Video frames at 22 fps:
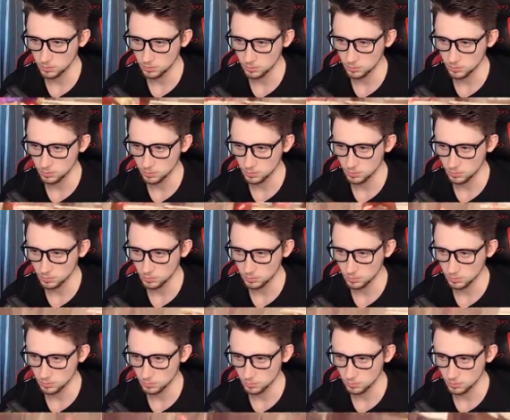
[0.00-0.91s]

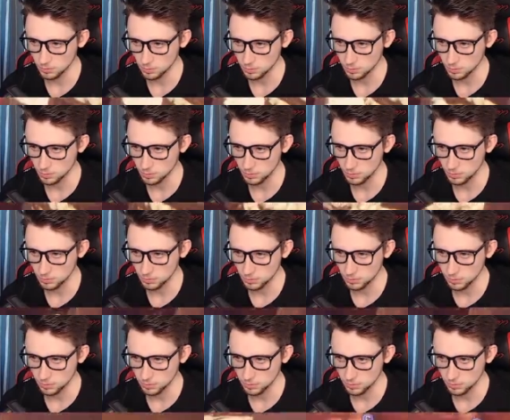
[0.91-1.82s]

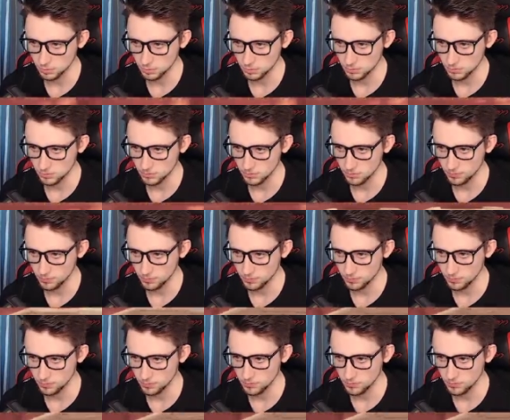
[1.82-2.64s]
(silence)